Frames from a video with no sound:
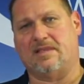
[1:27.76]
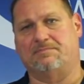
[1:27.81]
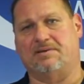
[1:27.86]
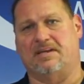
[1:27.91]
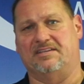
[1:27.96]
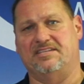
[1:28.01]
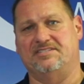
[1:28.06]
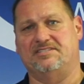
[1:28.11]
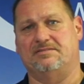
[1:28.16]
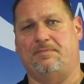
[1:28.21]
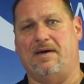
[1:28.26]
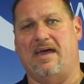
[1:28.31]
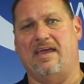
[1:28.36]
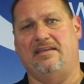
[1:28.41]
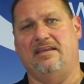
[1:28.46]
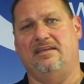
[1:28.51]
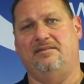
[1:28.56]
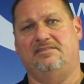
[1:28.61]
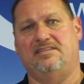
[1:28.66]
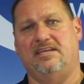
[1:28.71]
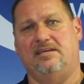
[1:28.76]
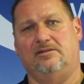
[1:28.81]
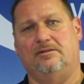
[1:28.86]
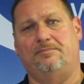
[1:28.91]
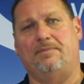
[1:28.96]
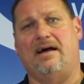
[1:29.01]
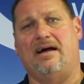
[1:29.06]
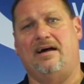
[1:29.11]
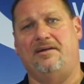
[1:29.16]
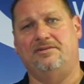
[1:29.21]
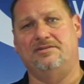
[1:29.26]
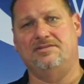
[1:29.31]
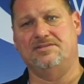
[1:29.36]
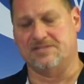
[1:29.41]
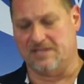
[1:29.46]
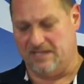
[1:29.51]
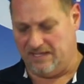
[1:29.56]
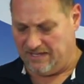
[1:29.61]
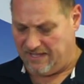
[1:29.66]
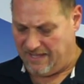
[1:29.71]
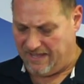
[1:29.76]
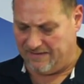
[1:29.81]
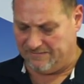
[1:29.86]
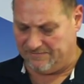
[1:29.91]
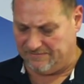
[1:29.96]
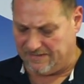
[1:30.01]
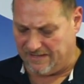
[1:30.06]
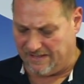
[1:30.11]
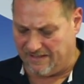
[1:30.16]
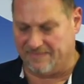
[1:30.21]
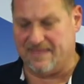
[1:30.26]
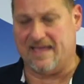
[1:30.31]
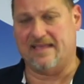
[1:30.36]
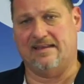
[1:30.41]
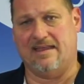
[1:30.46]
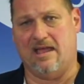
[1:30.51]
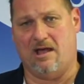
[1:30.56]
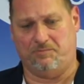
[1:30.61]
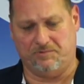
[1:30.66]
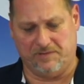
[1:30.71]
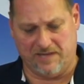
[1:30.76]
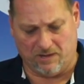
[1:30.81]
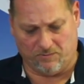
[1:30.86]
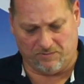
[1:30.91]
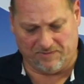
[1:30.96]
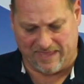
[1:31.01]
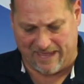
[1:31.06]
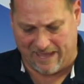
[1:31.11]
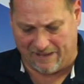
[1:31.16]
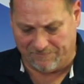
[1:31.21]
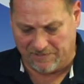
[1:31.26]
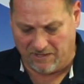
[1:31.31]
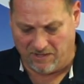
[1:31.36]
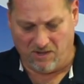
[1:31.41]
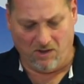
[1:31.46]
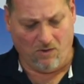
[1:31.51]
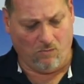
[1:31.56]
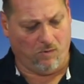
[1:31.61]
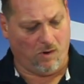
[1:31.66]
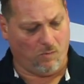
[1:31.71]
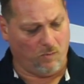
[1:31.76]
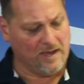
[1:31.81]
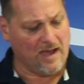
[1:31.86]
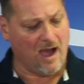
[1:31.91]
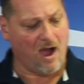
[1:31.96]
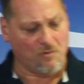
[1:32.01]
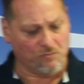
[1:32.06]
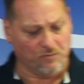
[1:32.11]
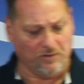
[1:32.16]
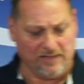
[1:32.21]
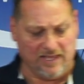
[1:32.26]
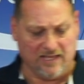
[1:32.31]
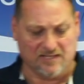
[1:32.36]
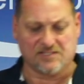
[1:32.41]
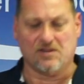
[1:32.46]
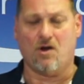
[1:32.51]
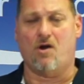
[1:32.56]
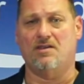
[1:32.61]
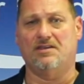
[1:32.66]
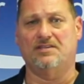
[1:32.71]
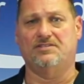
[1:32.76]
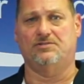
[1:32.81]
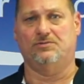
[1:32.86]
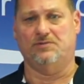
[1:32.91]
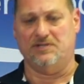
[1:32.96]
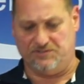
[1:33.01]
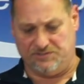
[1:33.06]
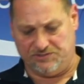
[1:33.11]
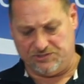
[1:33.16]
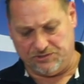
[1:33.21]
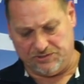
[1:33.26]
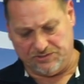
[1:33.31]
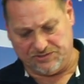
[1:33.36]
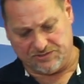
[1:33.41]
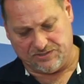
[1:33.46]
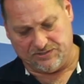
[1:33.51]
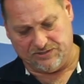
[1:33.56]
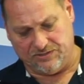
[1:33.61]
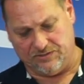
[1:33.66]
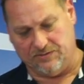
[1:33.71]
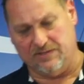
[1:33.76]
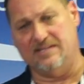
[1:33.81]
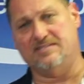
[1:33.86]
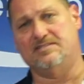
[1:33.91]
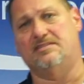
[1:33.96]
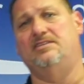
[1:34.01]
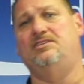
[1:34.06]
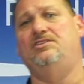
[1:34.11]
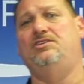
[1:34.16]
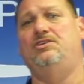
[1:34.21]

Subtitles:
participating dealer partners and they can help you out with that. What we are really excited to introduce to you is the